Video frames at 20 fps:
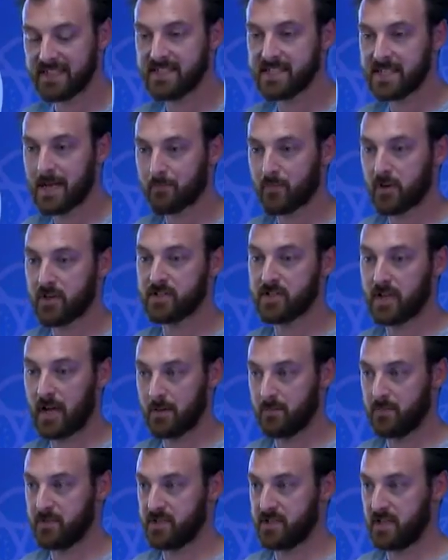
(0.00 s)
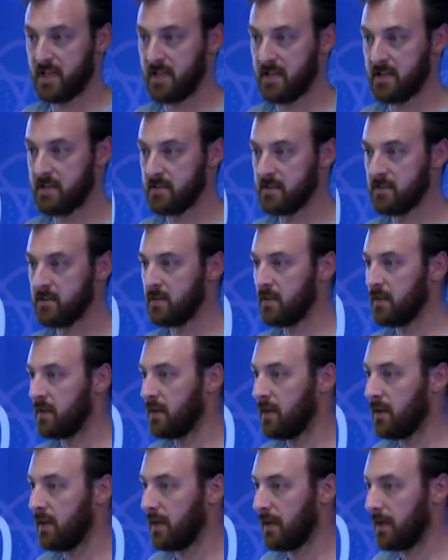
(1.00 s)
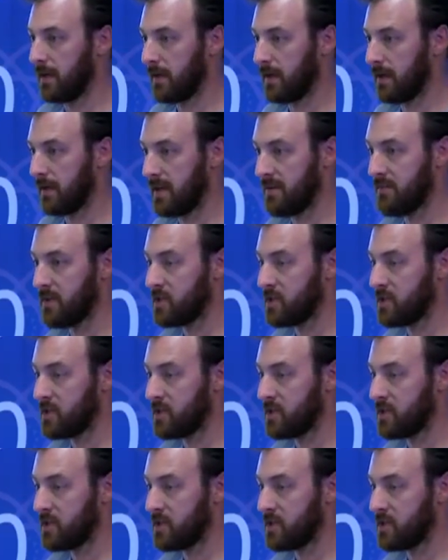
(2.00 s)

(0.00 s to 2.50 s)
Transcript: separate types in the